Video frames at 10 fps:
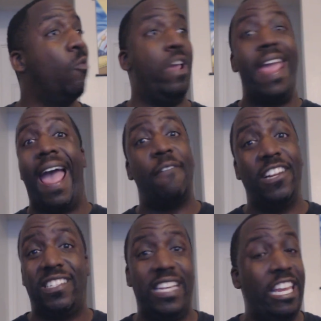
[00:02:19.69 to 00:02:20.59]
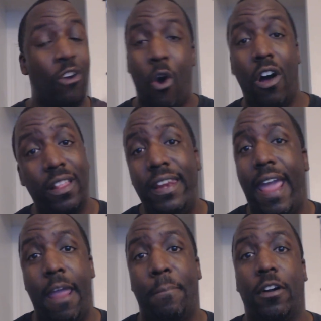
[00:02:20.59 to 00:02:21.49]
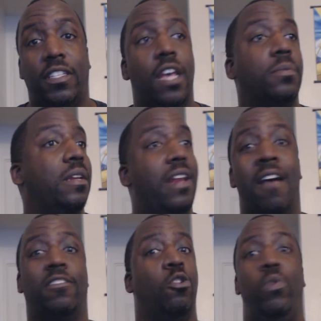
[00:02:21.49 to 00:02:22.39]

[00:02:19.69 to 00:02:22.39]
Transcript: We haven't seen all of the 8 Percepts of Death.